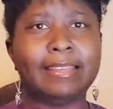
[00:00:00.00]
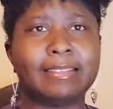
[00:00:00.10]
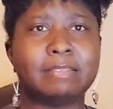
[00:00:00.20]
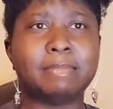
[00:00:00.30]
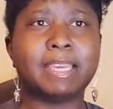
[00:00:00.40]

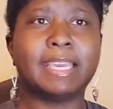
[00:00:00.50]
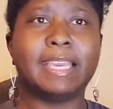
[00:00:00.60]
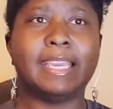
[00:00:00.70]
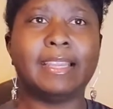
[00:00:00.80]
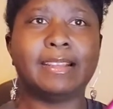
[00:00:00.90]
This is my
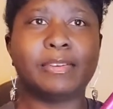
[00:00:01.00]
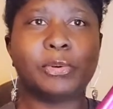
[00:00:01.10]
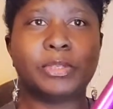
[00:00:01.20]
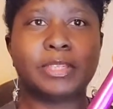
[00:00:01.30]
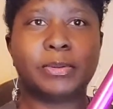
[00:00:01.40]
cane. Now, of
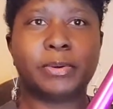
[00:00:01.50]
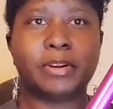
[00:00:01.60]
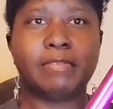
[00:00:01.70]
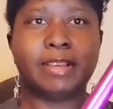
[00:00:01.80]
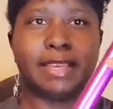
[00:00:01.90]
course, I ordered
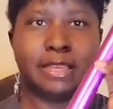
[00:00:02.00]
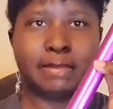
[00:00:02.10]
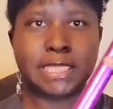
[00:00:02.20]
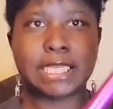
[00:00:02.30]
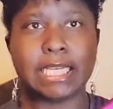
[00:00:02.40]
off of
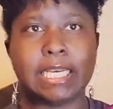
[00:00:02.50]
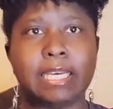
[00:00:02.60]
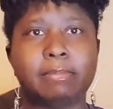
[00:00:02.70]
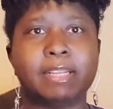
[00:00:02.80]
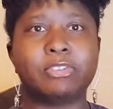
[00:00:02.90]

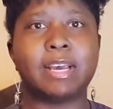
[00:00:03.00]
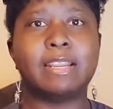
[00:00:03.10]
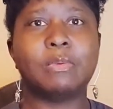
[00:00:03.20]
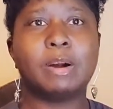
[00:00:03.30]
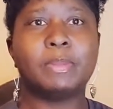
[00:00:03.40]
Amazon, but I try
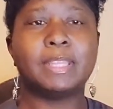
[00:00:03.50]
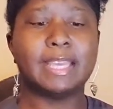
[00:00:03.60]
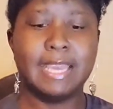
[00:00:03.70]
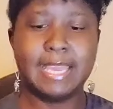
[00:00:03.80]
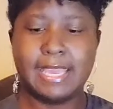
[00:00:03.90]
to walk with the
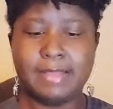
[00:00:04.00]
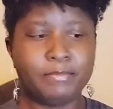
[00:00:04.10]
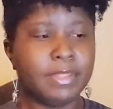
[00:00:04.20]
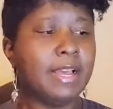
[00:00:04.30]
cane.